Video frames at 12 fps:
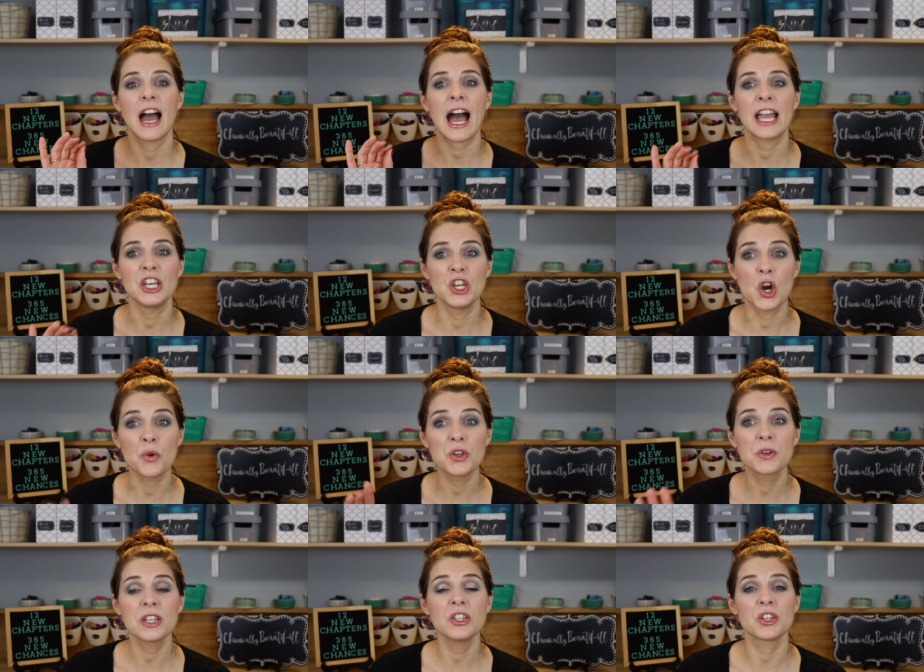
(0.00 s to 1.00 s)
I know
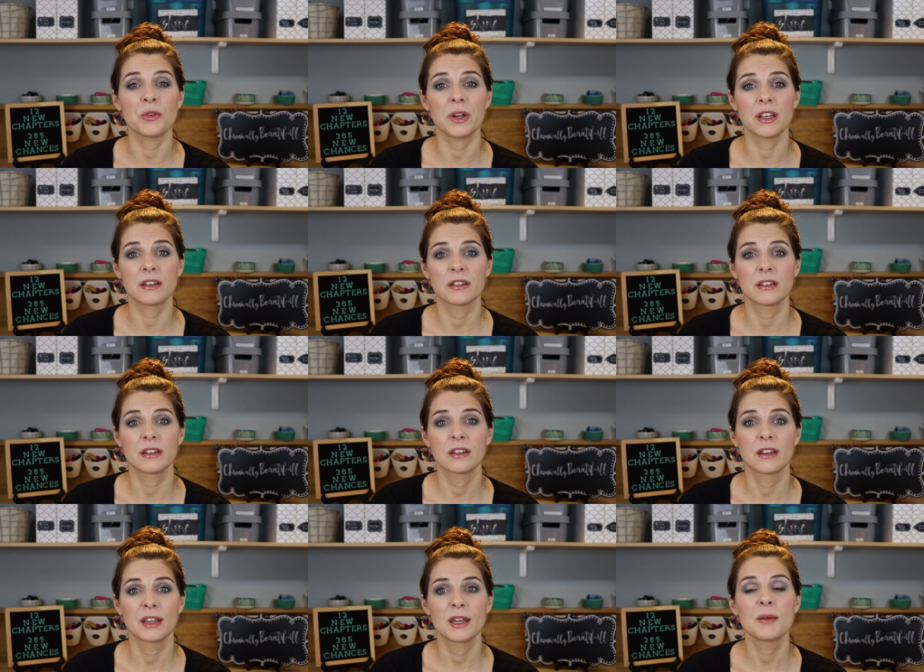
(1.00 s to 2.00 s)
you can do it
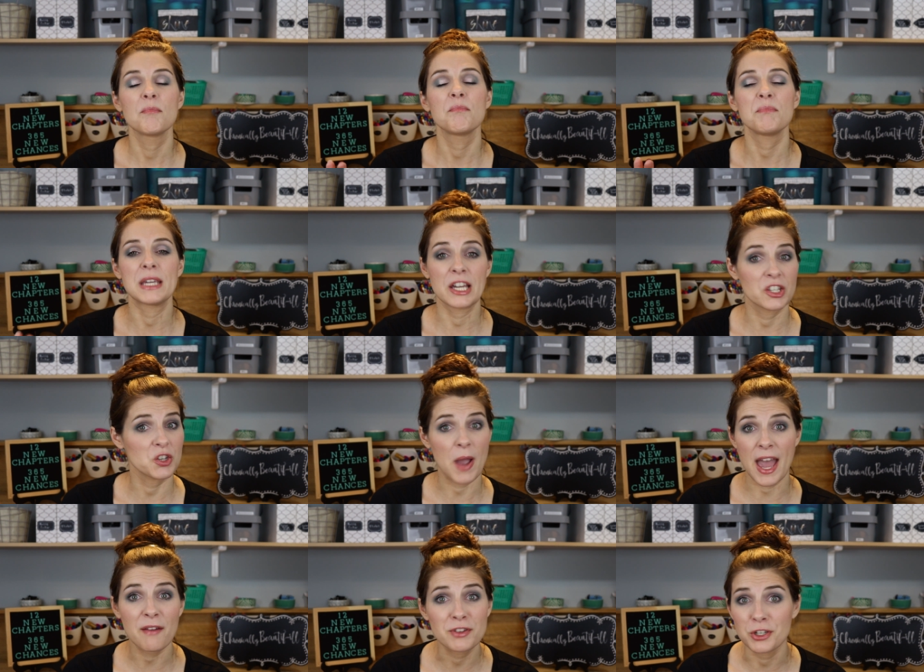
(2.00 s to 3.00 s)
because you
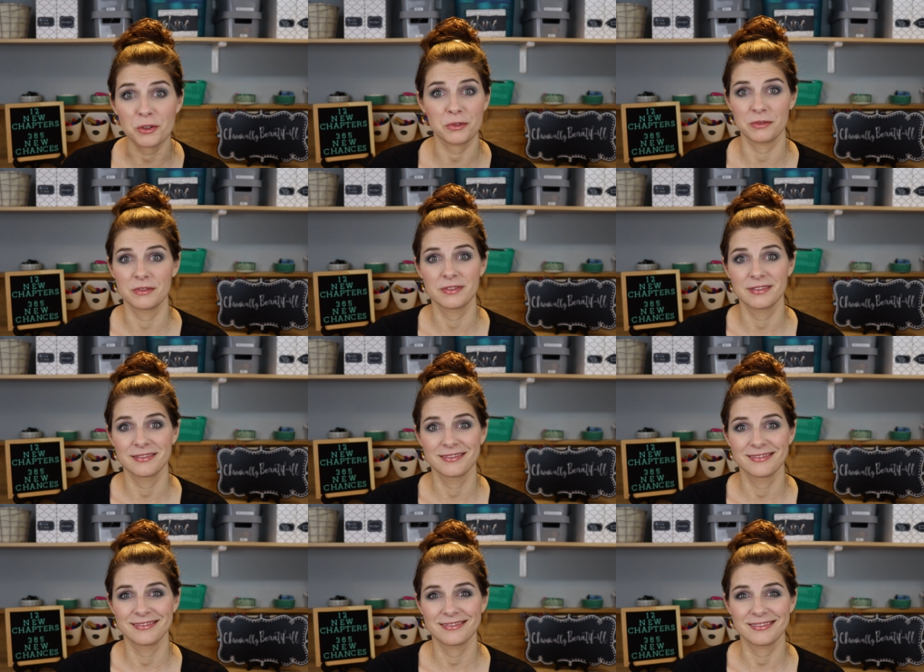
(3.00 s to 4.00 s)
have to.
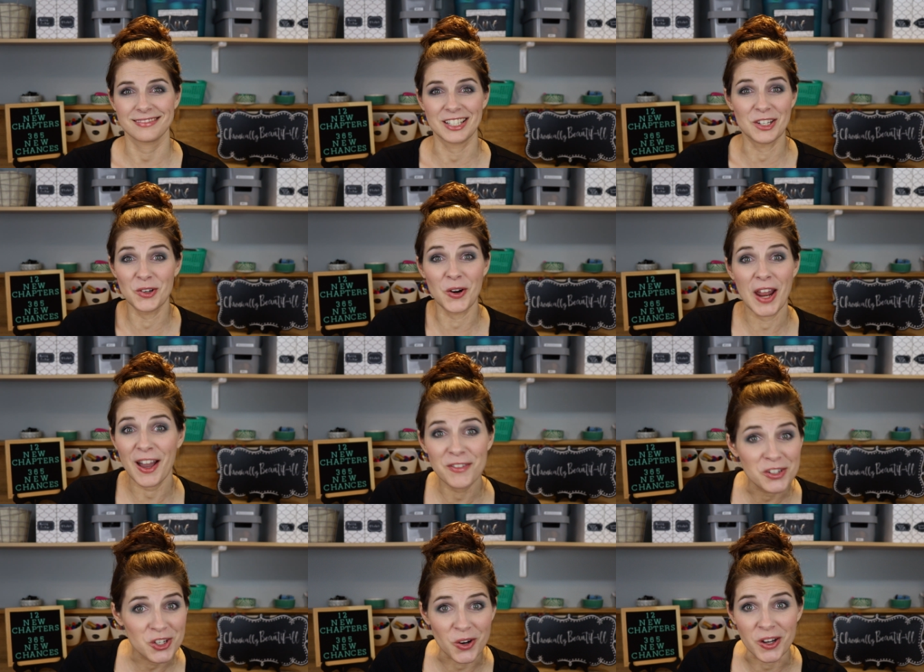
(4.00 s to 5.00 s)
You don't have
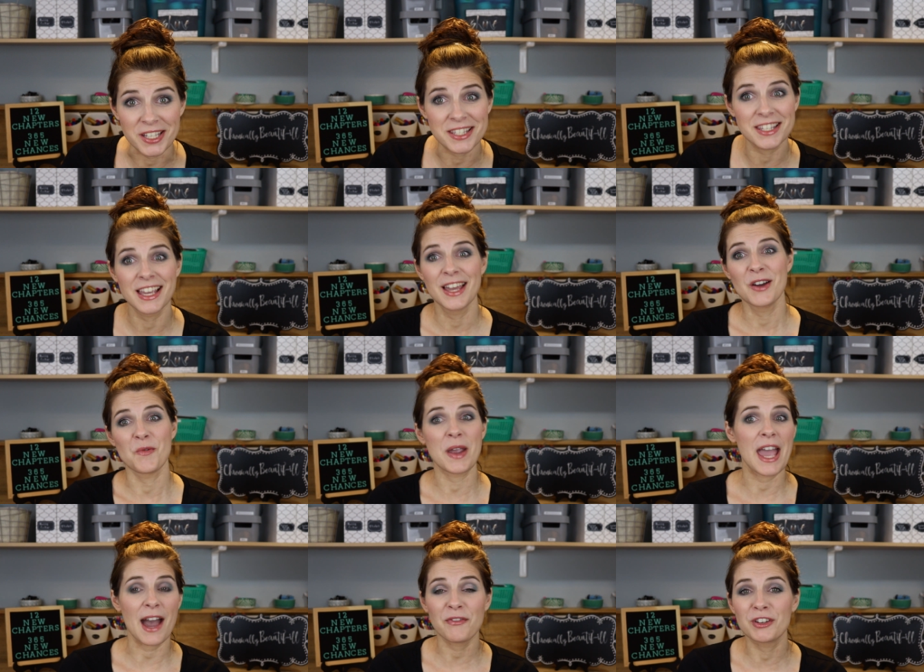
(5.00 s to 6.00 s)
a choice. We
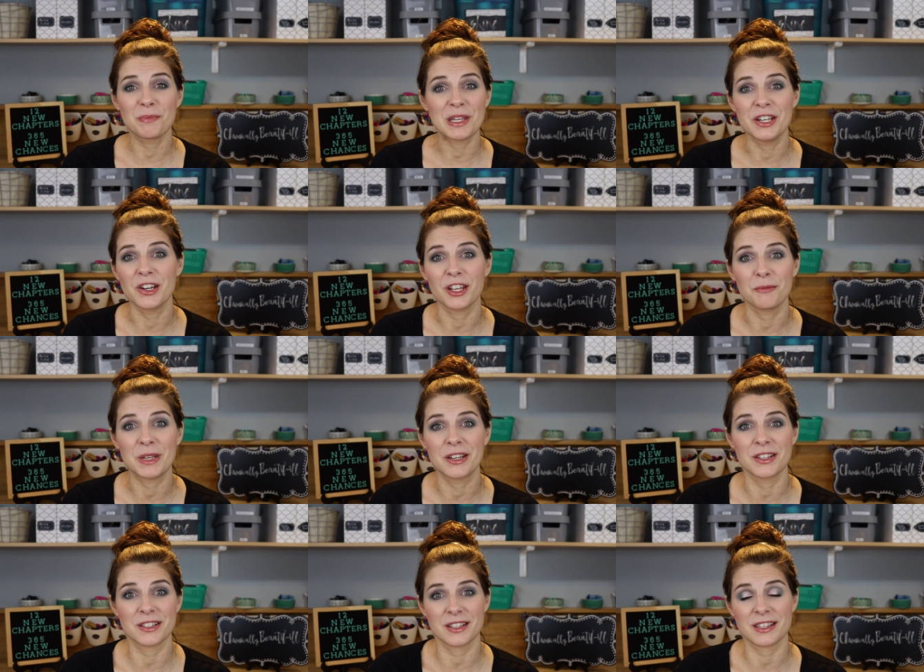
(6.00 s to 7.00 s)
have to be good
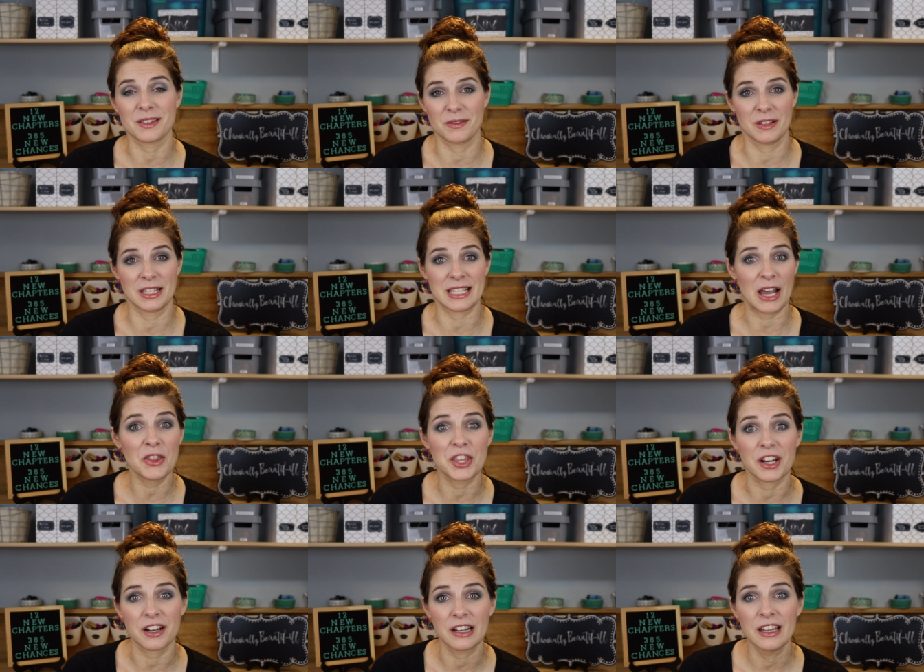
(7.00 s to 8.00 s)
because it's it's out
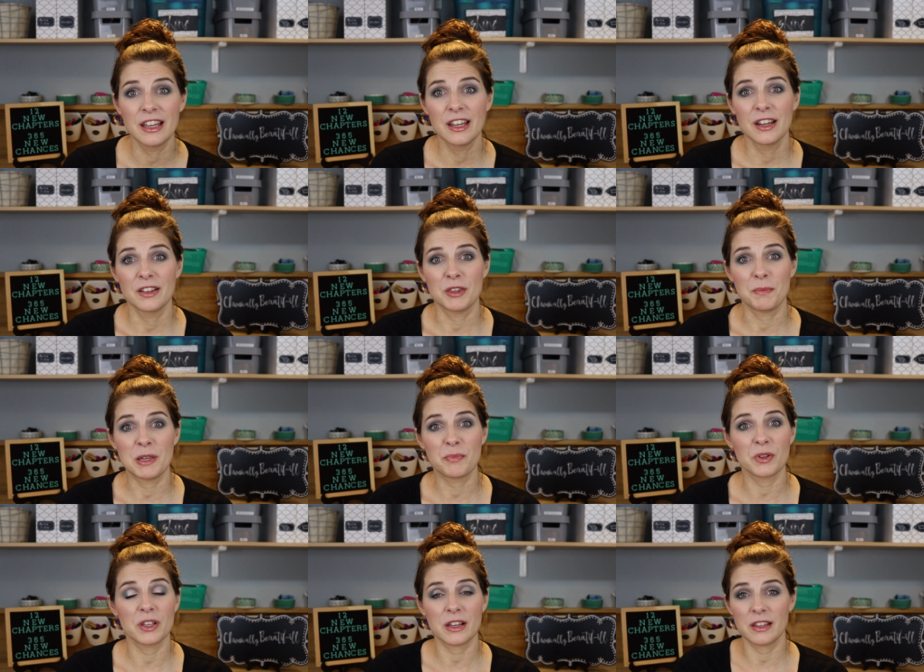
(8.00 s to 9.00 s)
there the
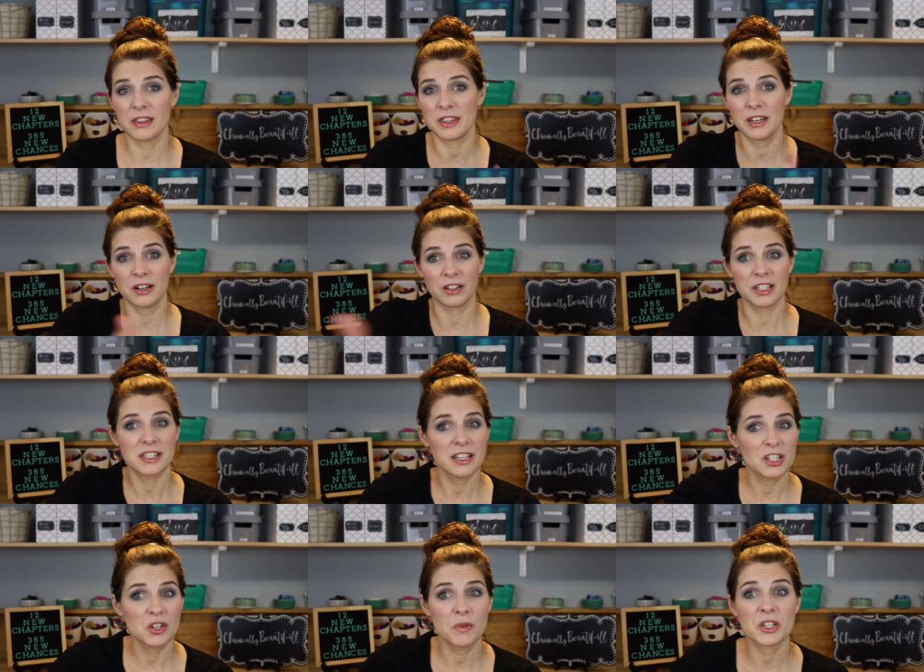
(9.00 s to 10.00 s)
people that are
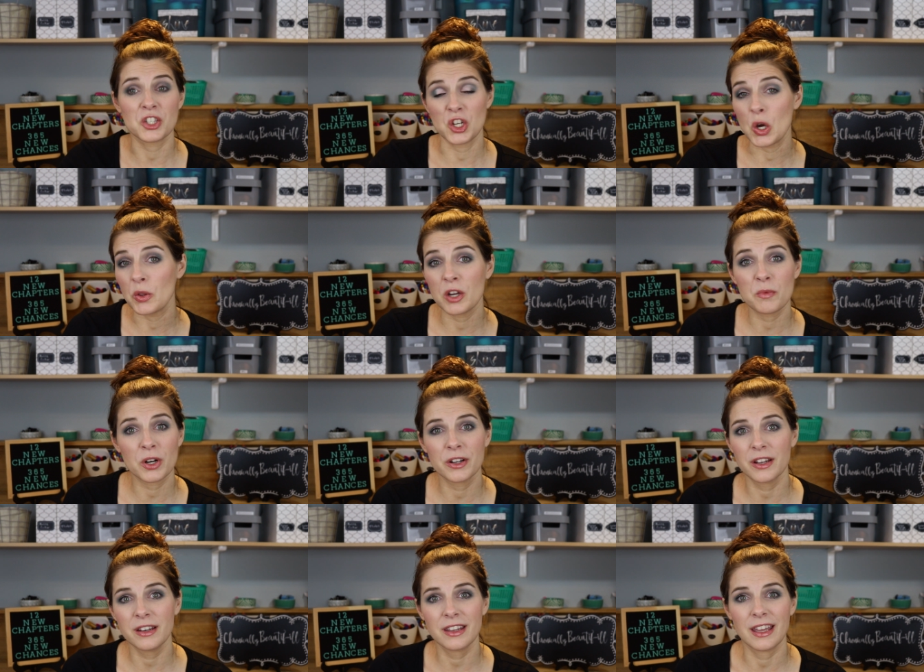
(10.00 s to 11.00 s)
listening to us know that we're
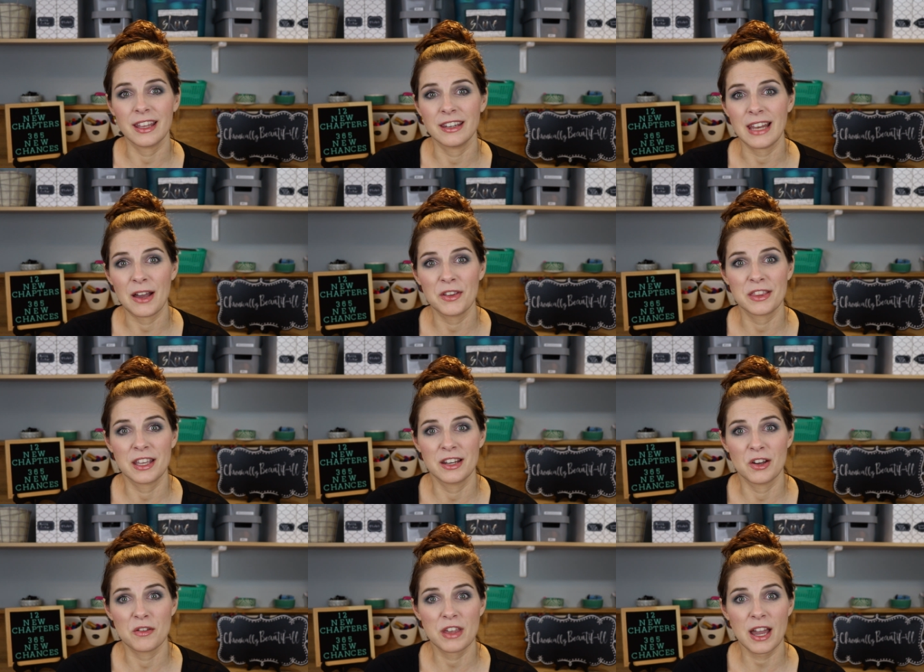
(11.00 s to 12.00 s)
good, and now that they
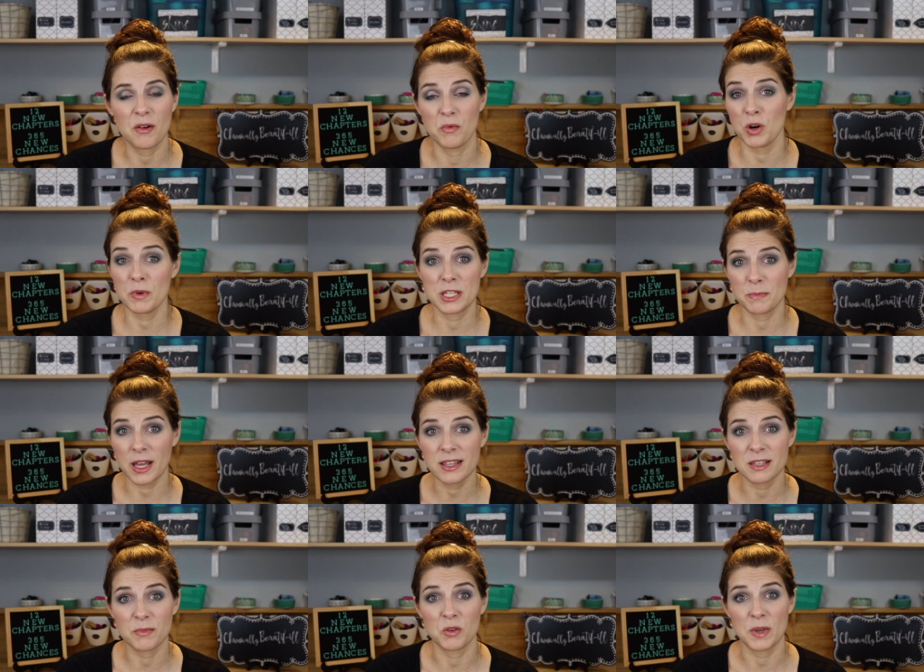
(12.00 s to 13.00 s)
know that, we're
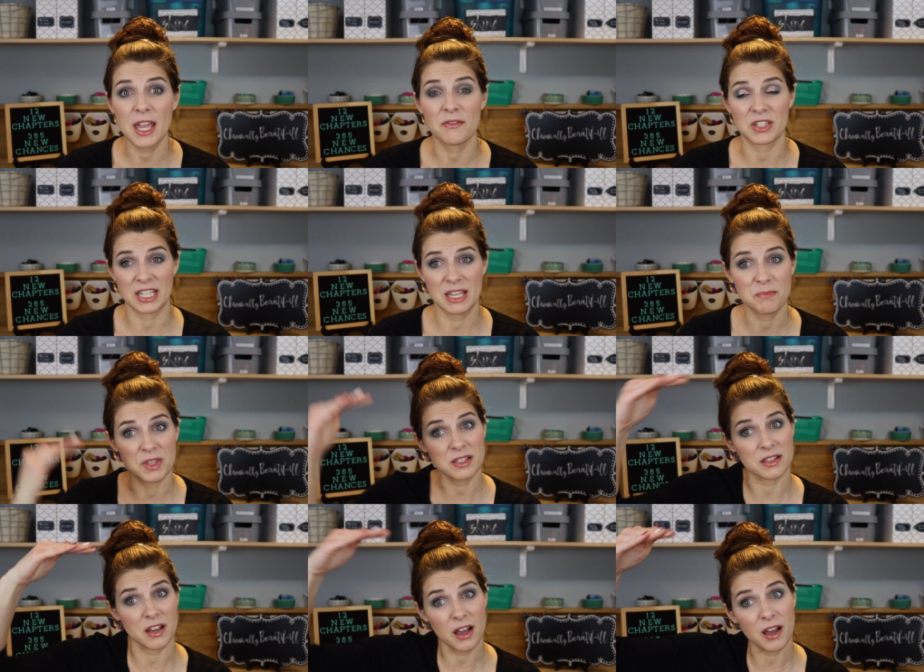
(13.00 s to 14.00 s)
responsible. We have to keep
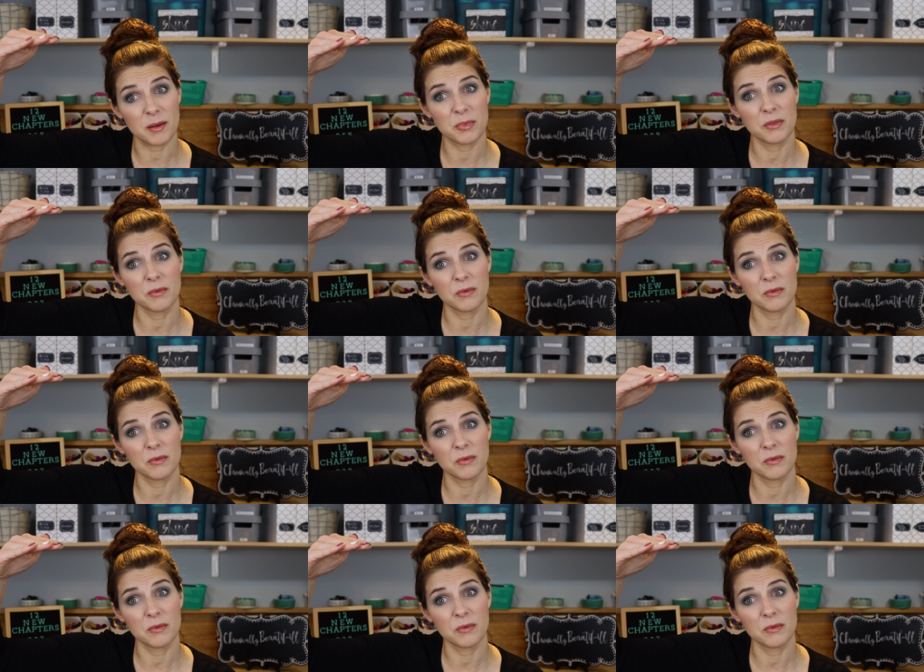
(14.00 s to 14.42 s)
this up.